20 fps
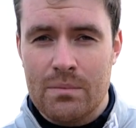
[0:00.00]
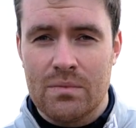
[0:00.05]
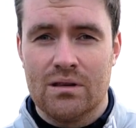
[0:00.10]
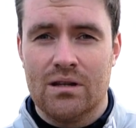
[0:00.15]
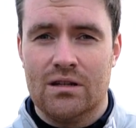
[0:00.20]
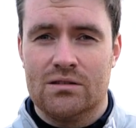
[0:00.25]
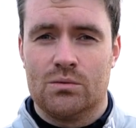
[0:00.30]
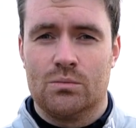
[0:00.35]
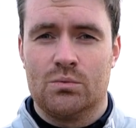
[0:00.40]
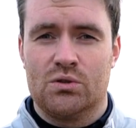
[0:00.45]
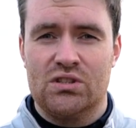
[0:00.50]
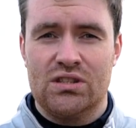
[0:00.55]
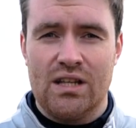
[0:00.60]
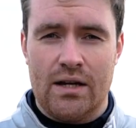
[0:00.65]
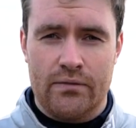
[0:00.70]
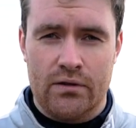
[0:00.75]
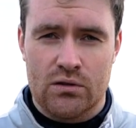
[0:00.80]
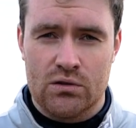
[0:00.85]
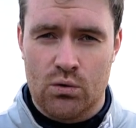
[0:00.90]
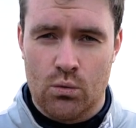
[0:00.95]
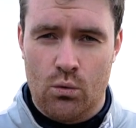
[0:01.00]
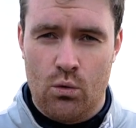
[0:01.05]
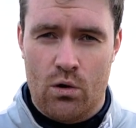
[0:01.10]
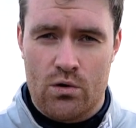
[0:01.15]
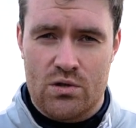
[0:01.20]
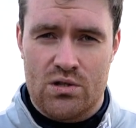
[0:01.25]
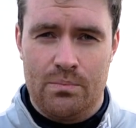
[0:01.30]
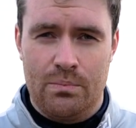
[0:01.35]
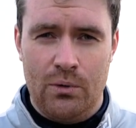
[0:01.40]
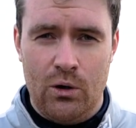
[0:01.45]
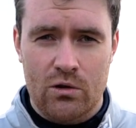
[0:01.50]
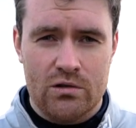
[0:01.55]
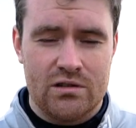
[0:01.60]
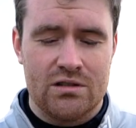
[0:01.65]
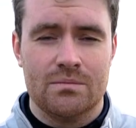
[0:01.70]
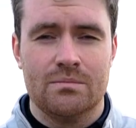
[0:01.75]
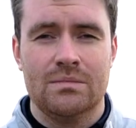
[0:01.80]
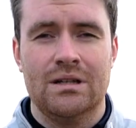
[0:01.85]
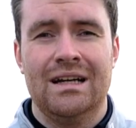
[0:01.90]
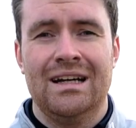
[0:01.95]
a little stiffer towards the
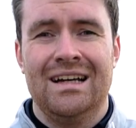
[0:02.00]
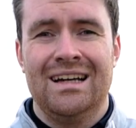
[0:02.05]
bottom,